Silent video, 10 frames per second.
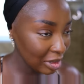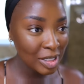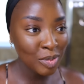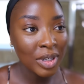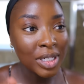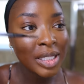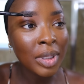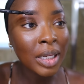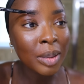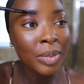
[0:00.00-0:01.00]
me just brush
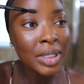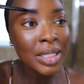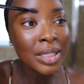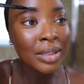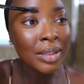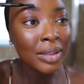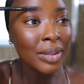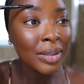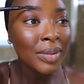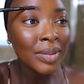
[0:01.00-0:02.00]
them a little bit
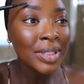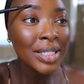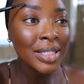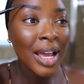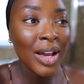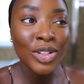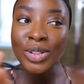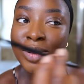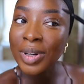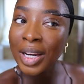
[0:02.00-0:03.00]
too. So
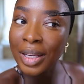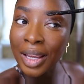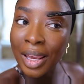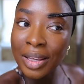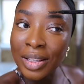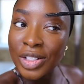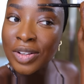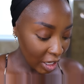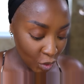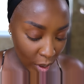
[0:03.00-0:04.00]
strange.
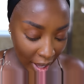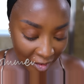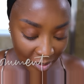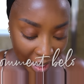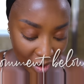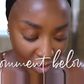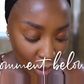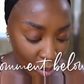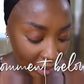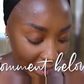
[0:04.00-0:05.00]
If you have
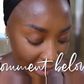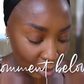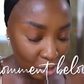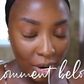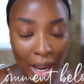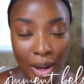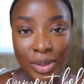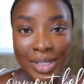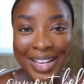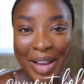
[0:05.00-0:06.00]
microbladed
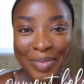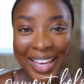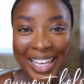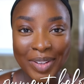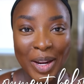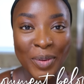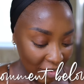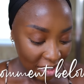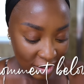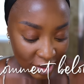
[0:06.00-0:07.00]
brows, comment and let me know.
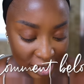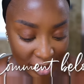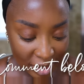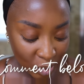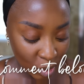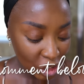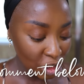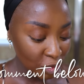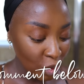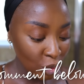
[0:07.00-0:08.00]
I already used the
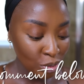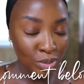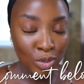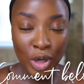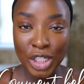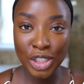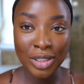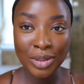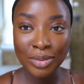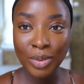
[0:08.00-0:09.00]
Wishful
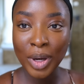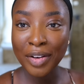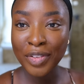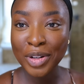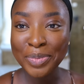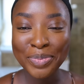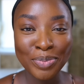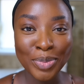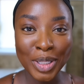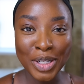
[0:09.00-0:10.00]
Wish whatever
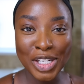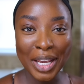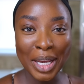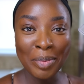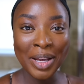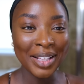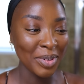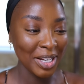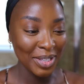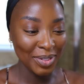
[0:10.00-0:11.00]
blur jam.
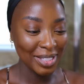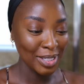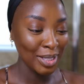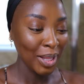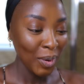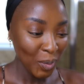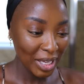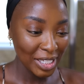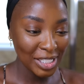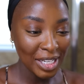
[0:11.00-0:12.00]
I'm gonna use this
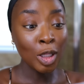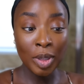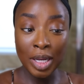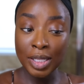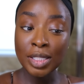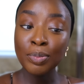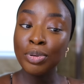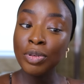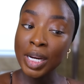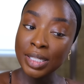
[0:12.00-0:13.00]
Glowish Luminous
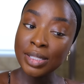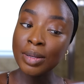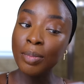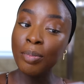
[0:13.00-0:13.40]
Pressed